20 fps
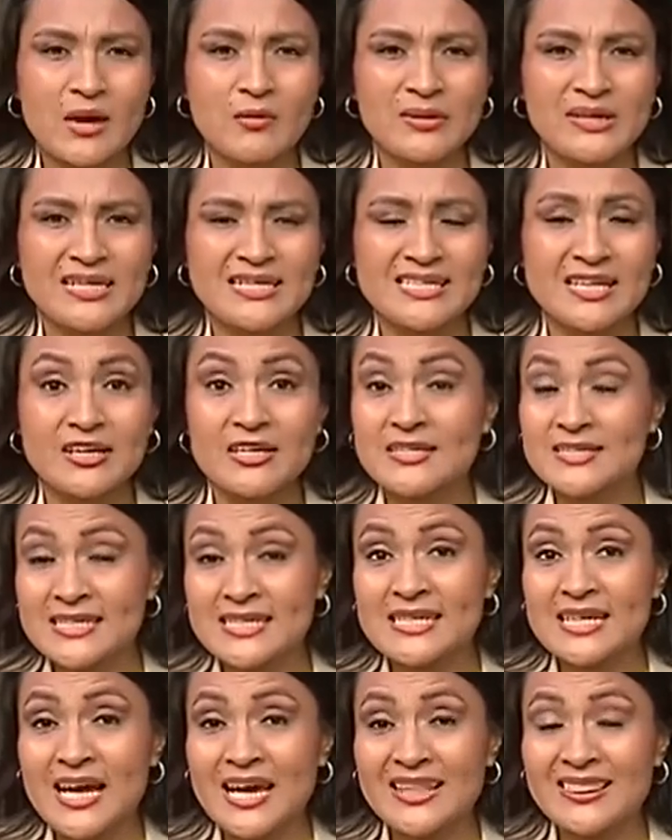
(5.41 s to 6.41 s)
Yeah, we can tell you
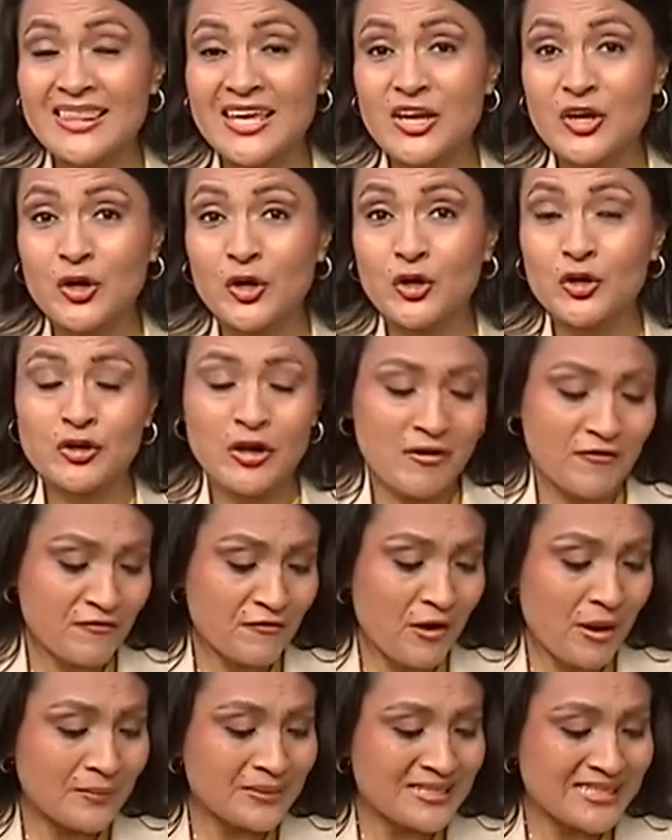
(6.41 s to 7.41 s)
tonight they heard
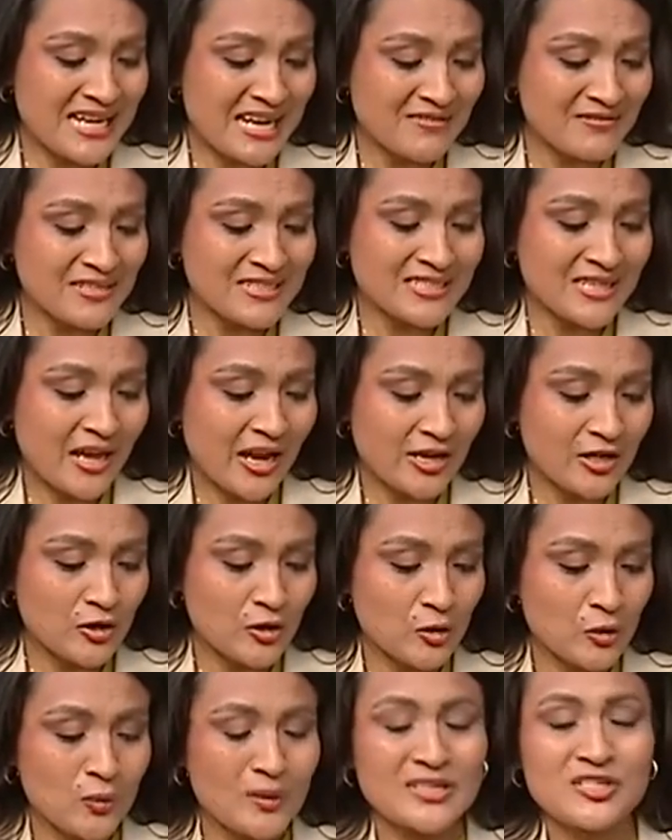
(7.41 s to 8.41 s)
from David
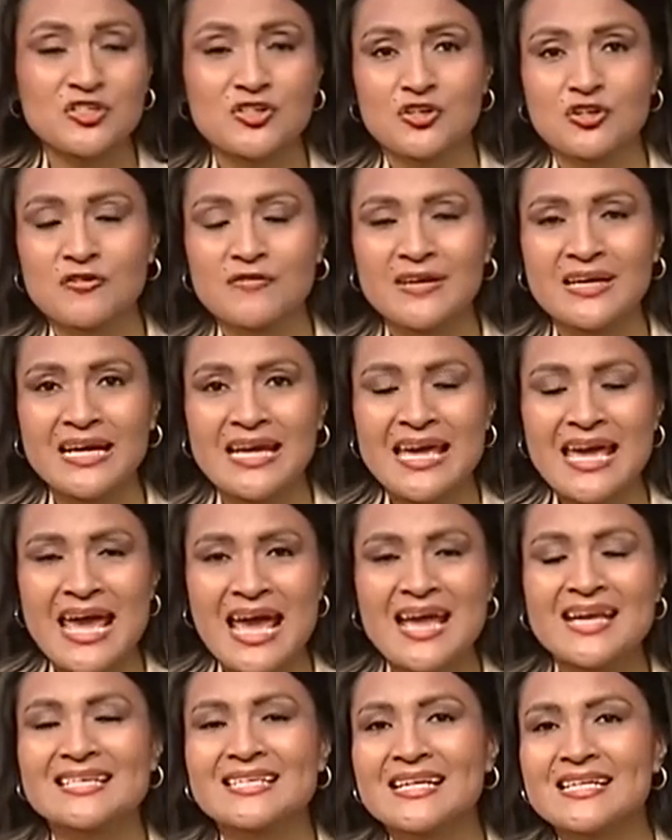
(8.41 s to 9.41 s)
Tyner, who is serving
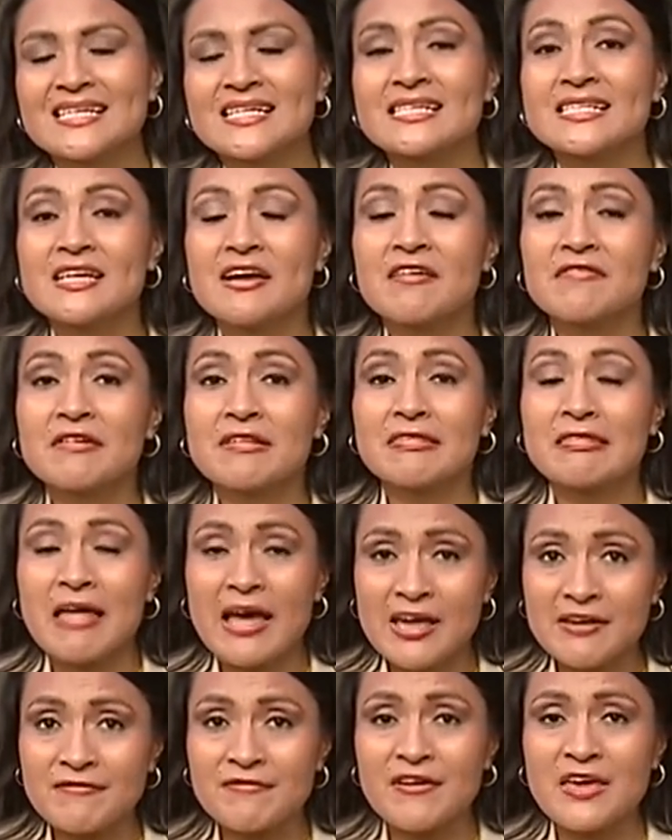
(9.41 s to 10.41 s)
a sentence of
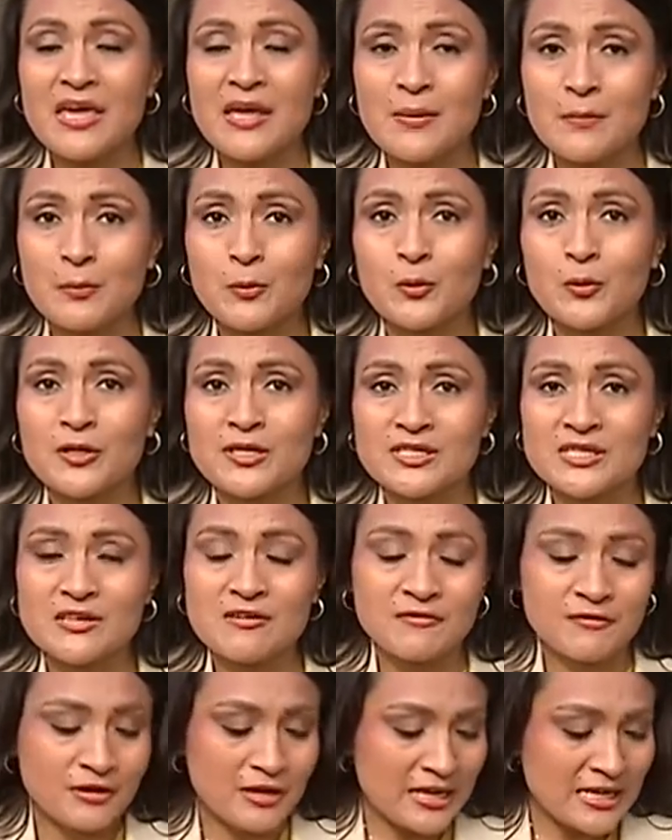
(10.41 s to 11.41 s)
life in
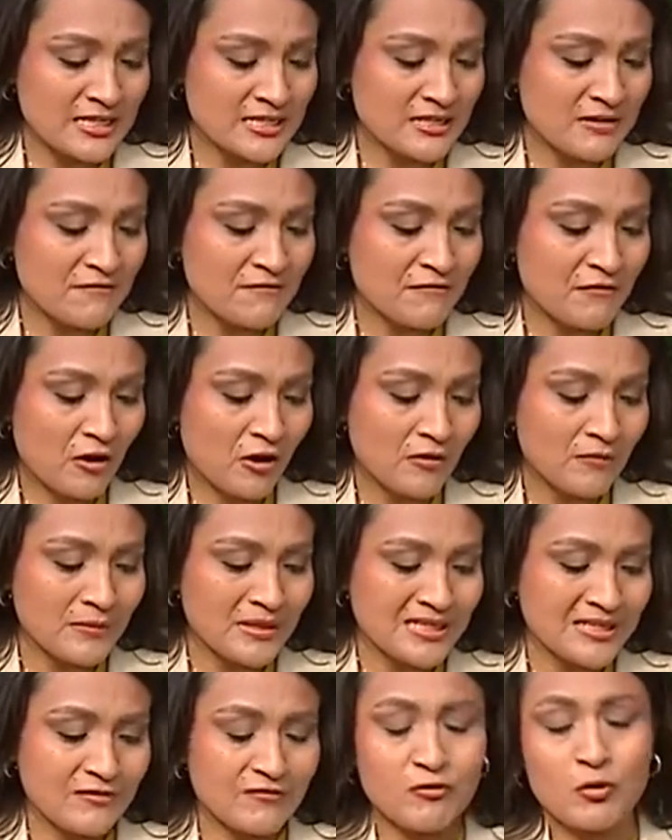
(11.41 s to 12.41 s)
prison for his
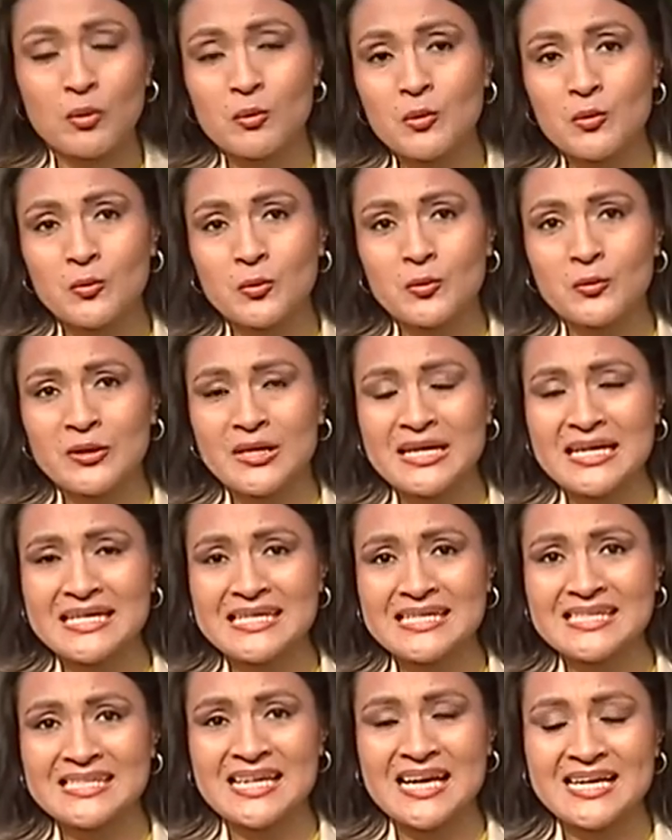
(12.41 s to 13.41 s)
involvement. The former
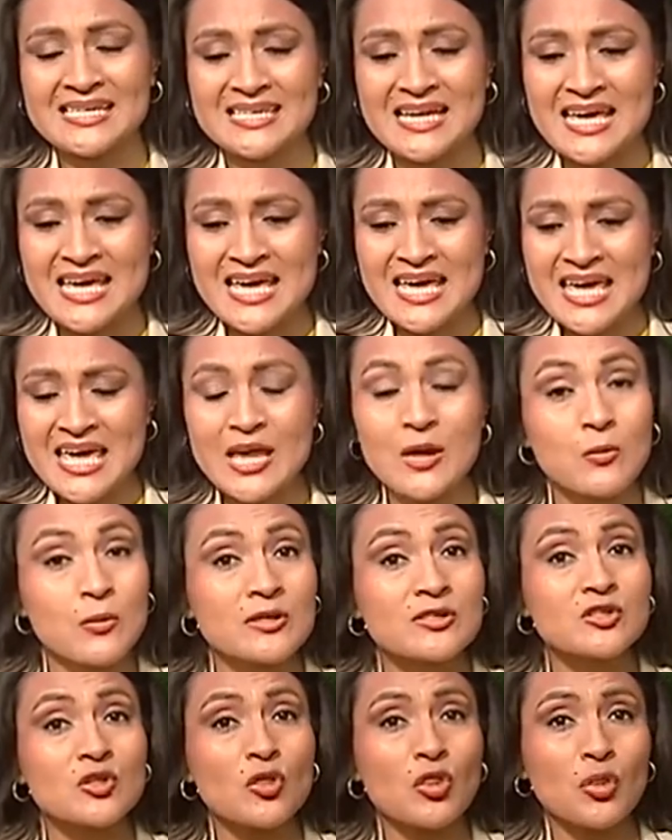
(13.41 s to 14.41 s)
Marine says he
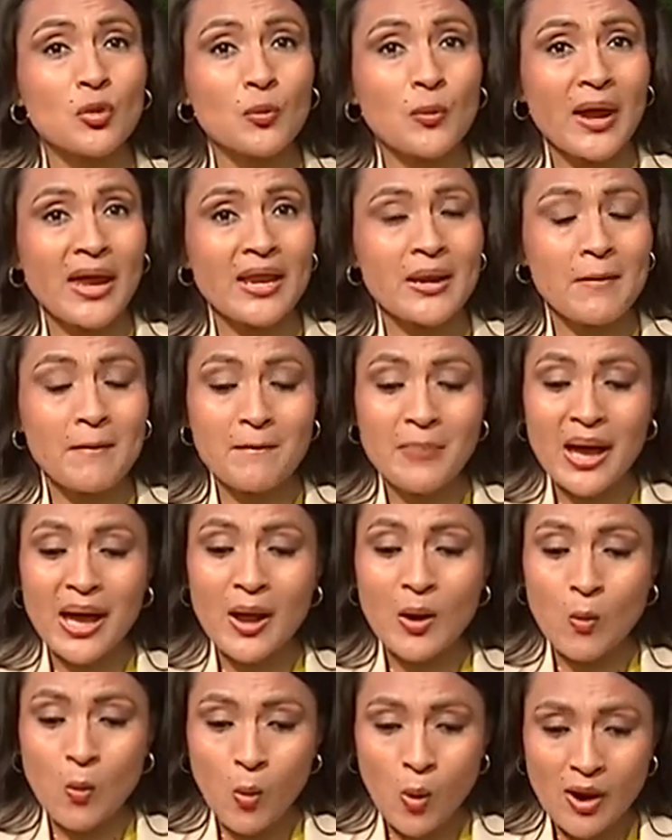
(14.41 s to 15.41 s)
was threatened
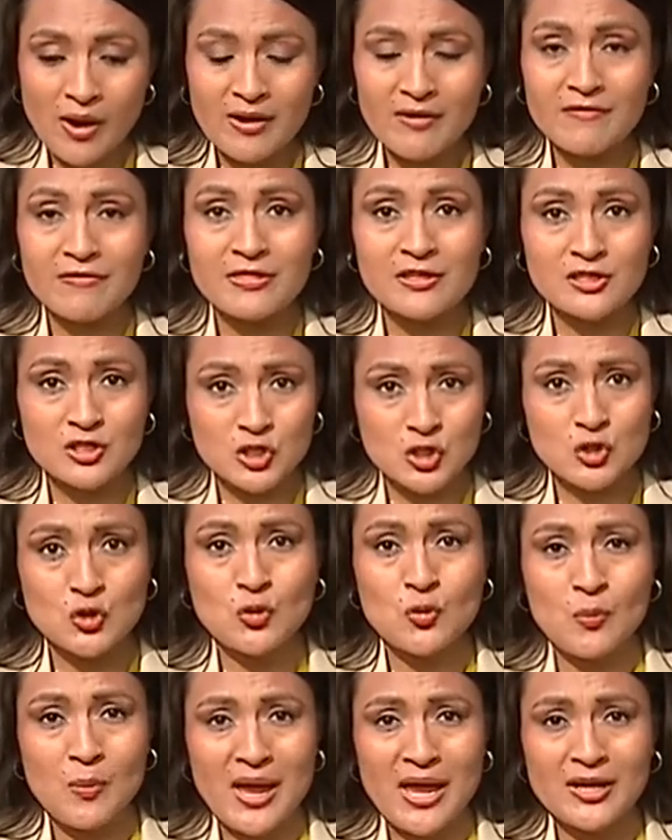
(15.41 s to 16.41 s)
by one of the
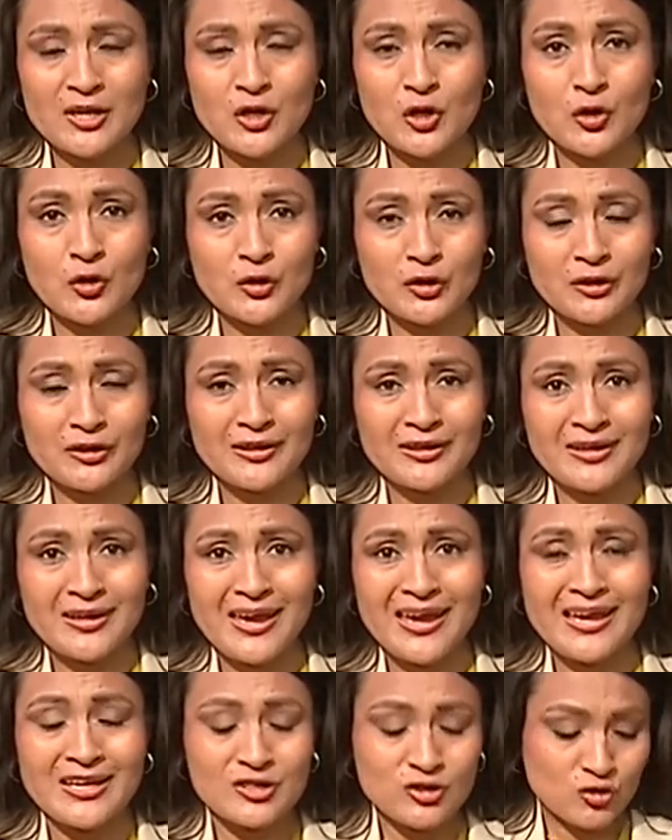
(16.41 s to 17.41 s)
two men
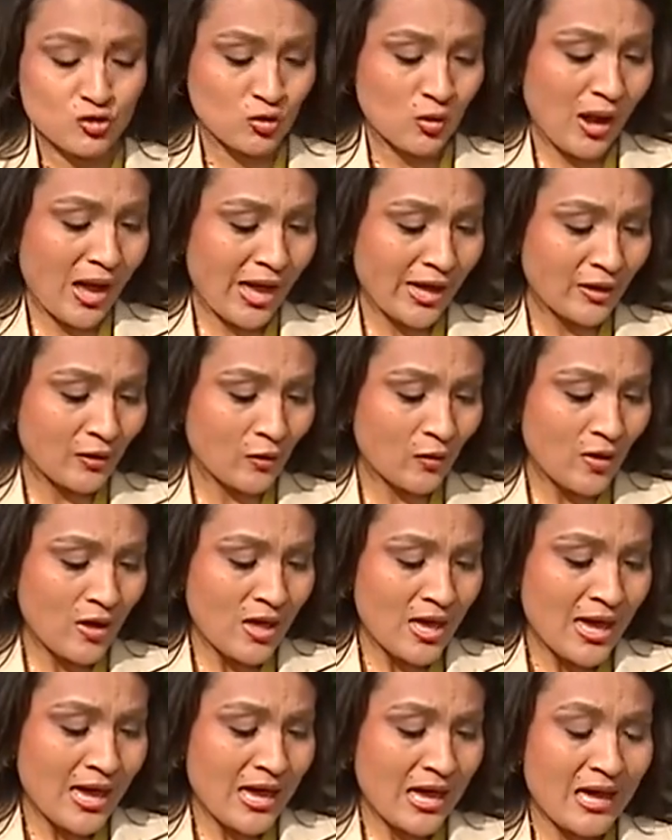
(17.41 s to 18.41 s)
currently in trial
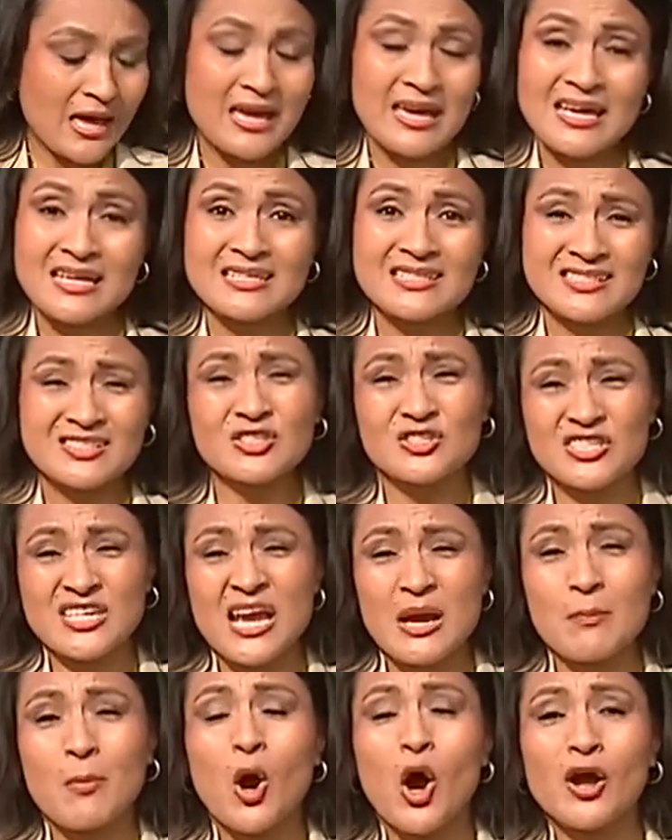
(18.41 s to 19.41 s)
uh, in, to
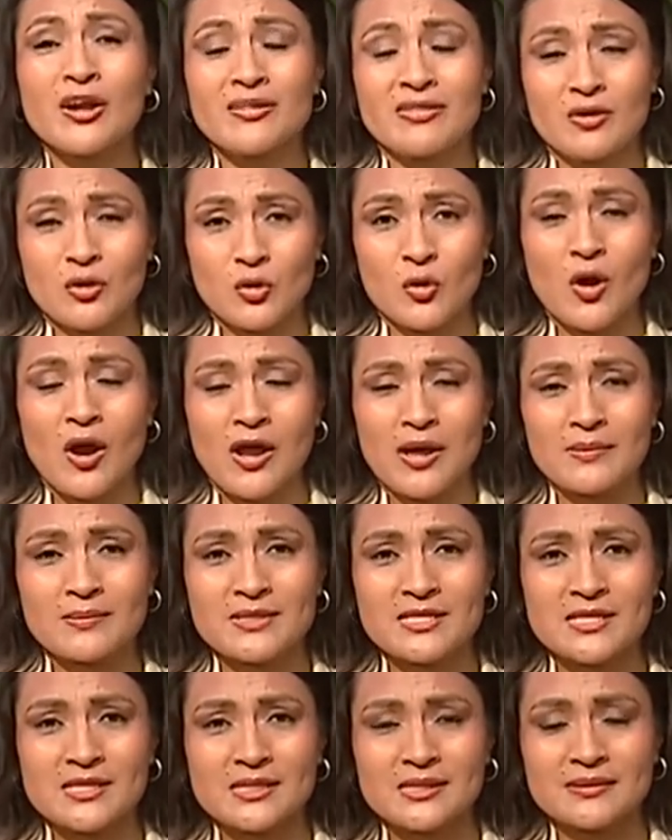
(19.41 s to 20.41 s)
take part in the
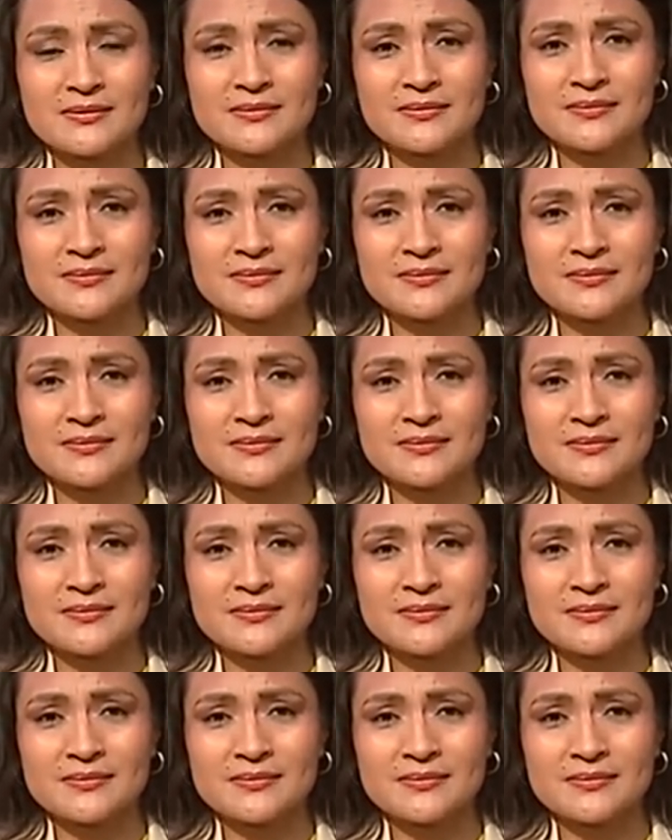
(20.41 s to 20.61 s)
crimes.